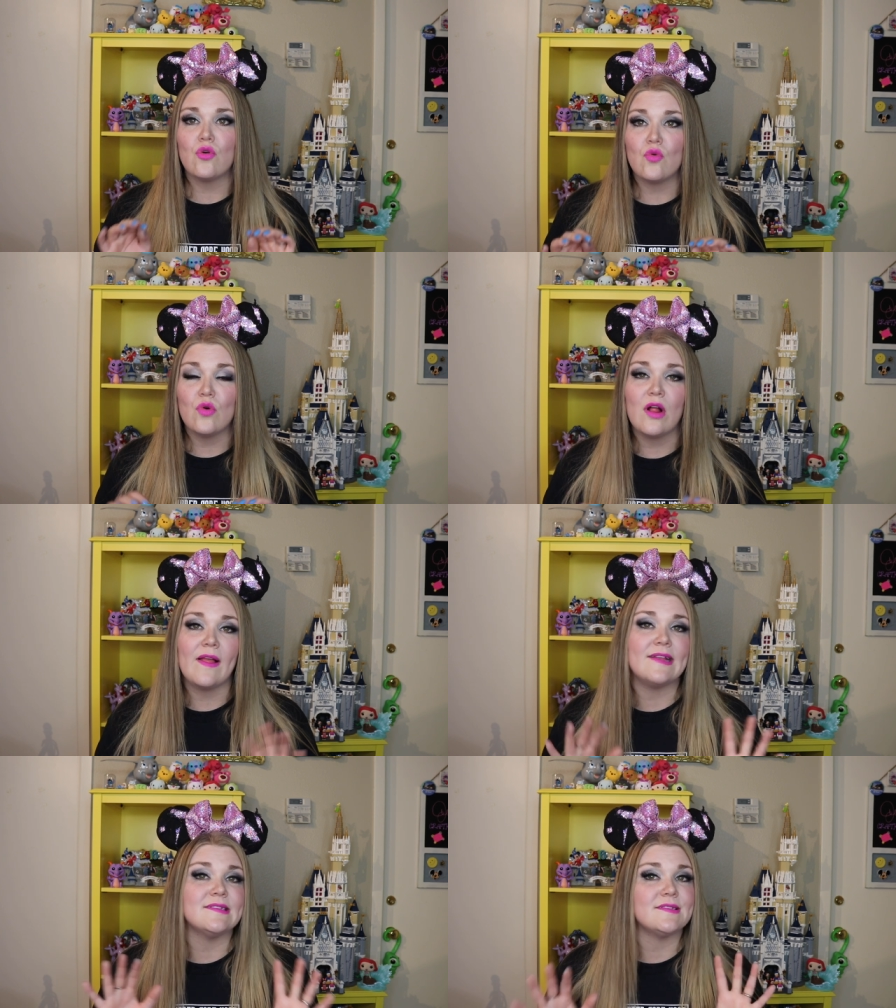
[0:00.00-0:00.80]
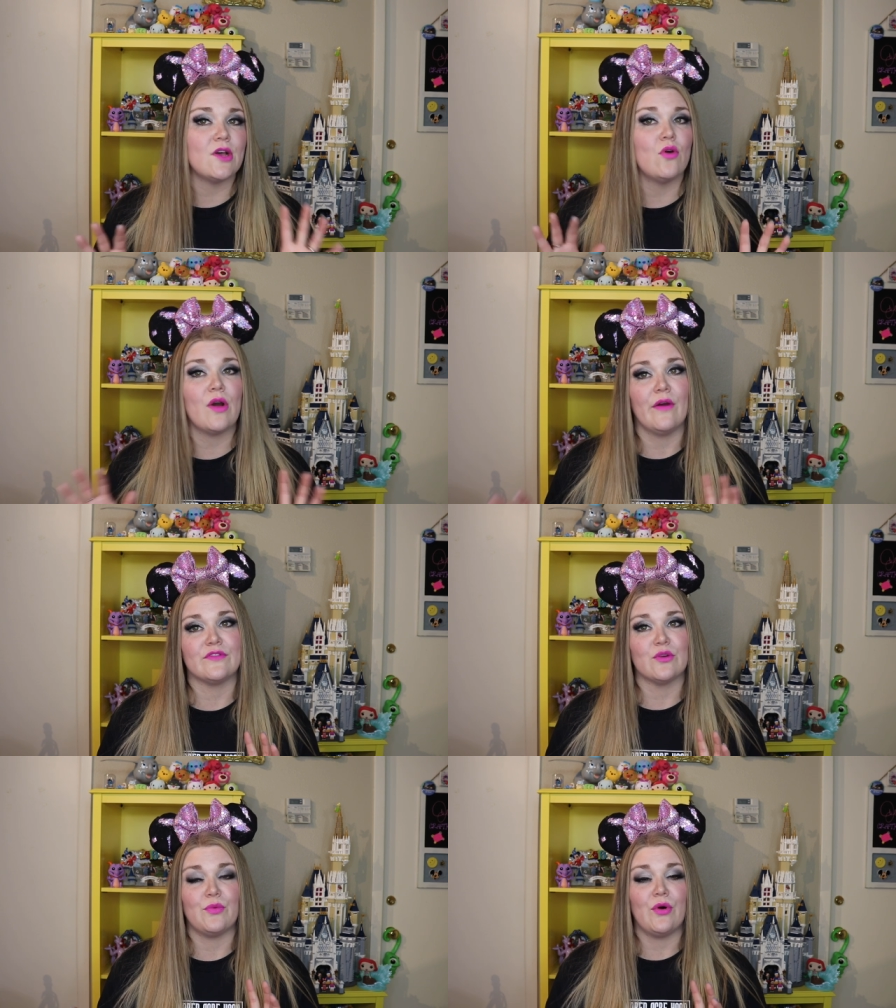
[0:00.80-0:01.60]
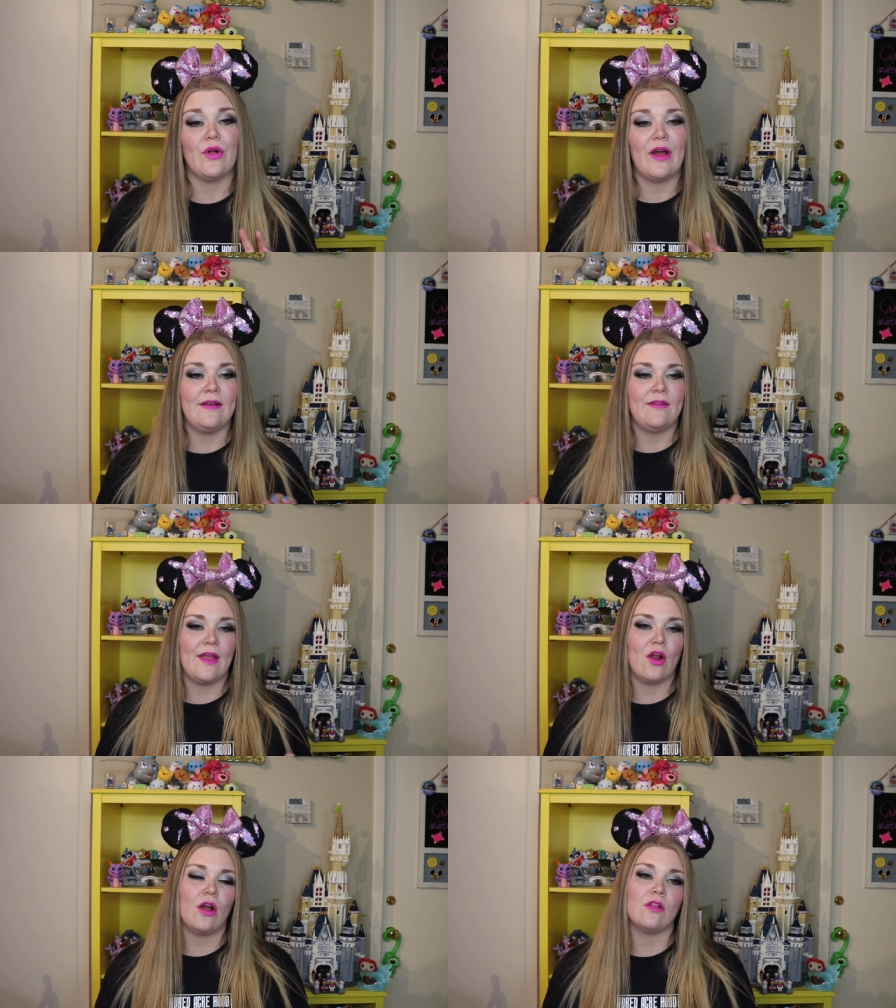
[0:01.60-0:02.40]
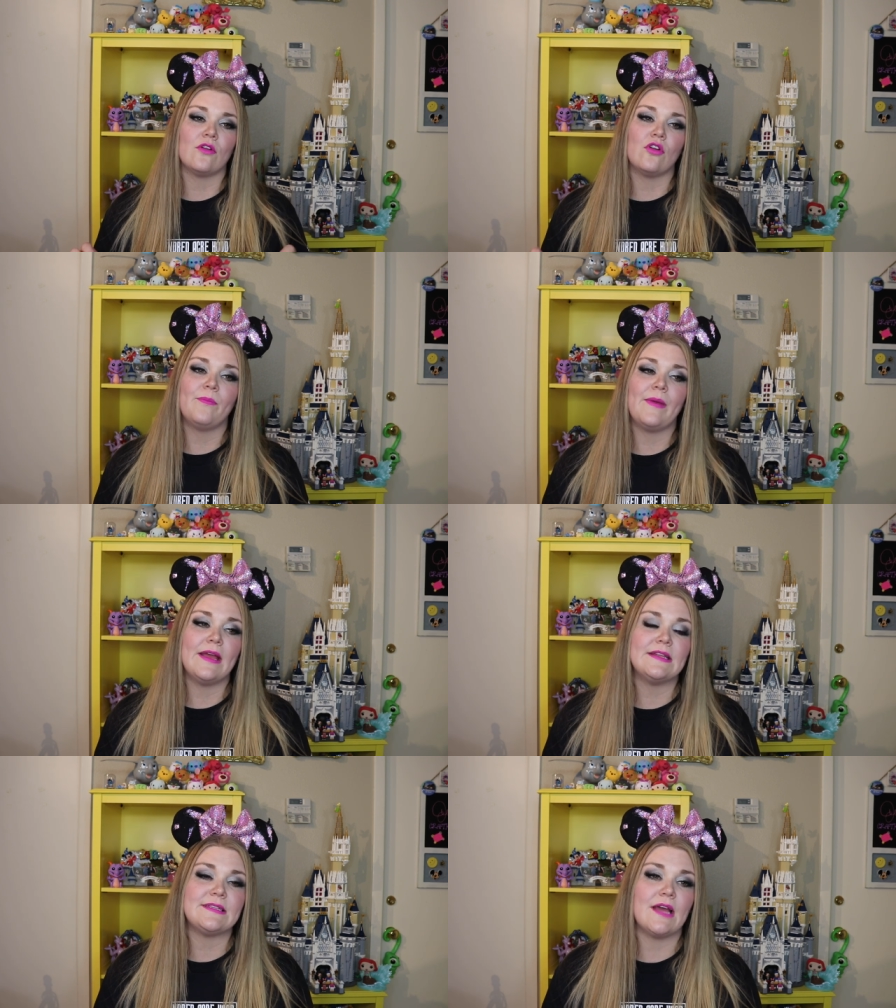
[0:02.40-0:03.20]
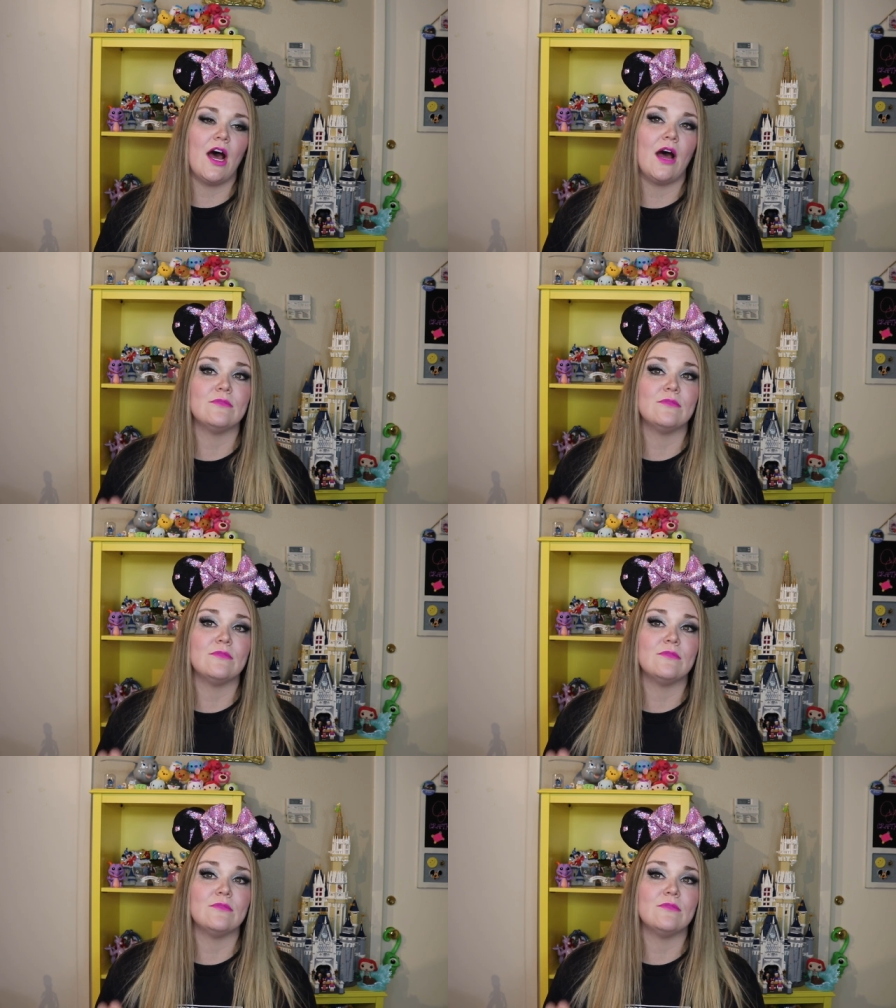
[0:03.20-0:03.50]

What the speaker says: cool and so comfortable, and they are a little bit